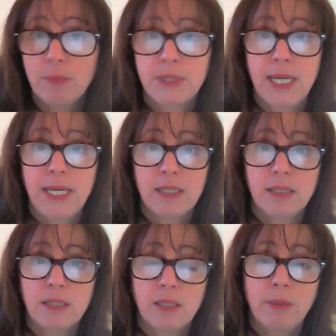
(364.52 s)

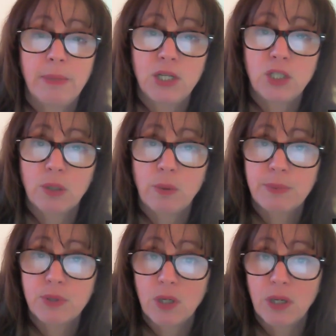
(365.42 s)
updates, managing the
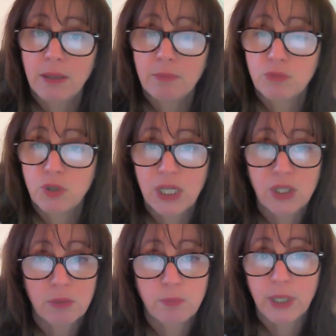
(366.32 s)
website,
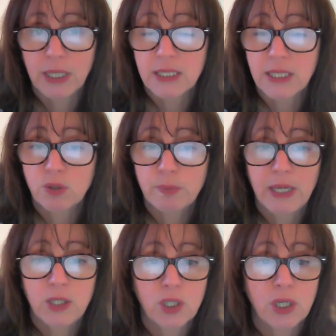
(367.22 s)
putting a sales
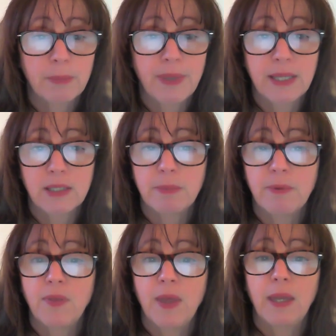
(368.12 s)
page up, that type
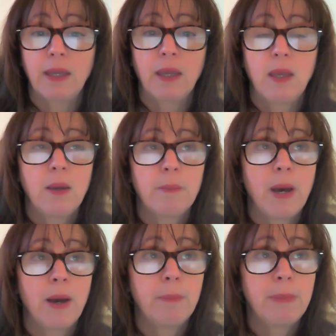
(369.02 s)
of thing,
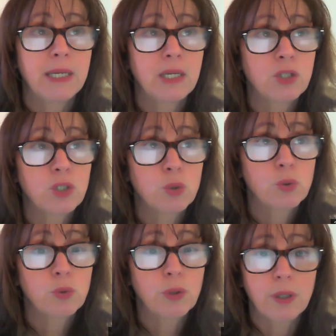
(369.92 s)
making
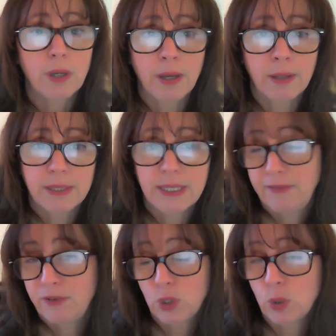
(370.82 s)
sure that
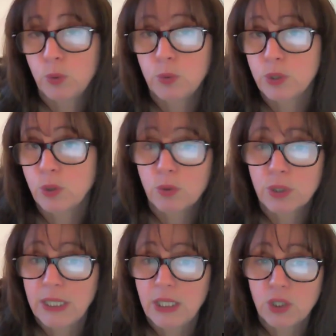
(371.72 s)
different tools
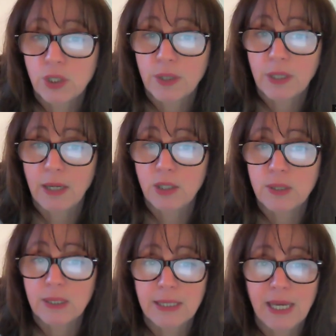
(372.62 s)
talk to each other, like
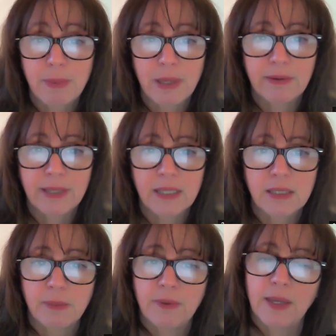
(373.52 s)
using Zapier and that
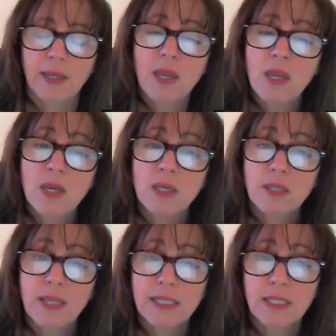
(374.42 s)
type of thing.
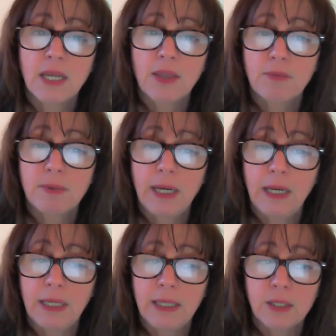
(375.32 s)
So that's another
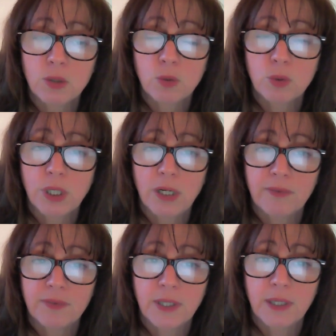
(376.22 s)
really sought
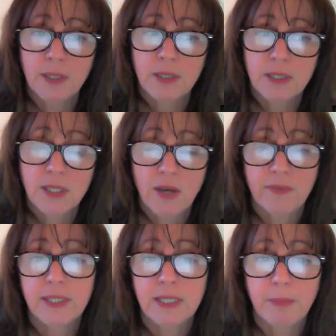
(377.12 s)
after
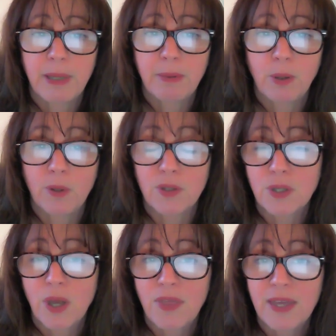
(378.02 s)
service that people want.
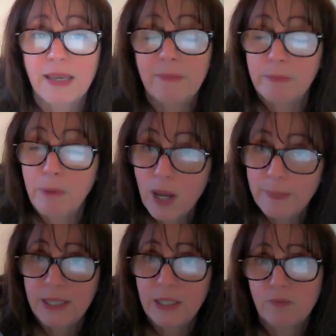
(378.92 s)
So I think, in my
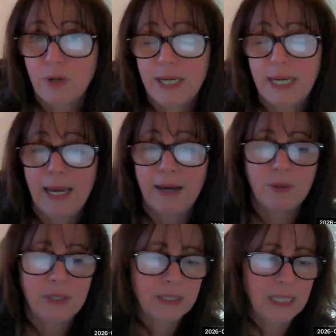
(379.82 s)
opinion, right
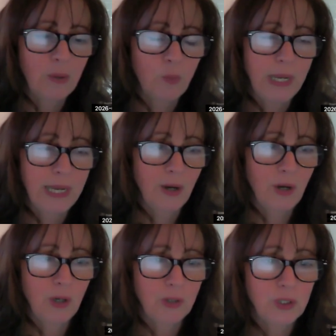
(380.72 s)
now, and we
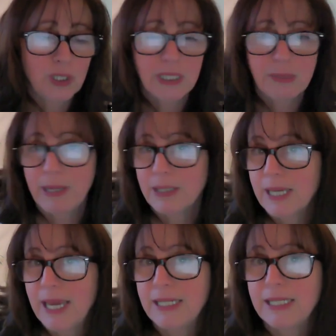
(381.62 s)
are just about
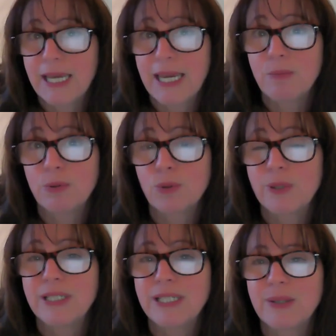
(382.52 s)
to head into April
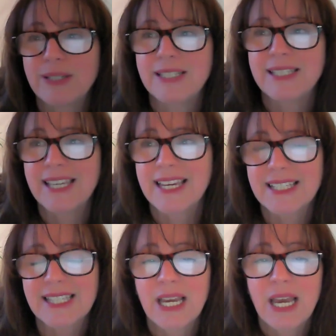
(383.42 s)
2026.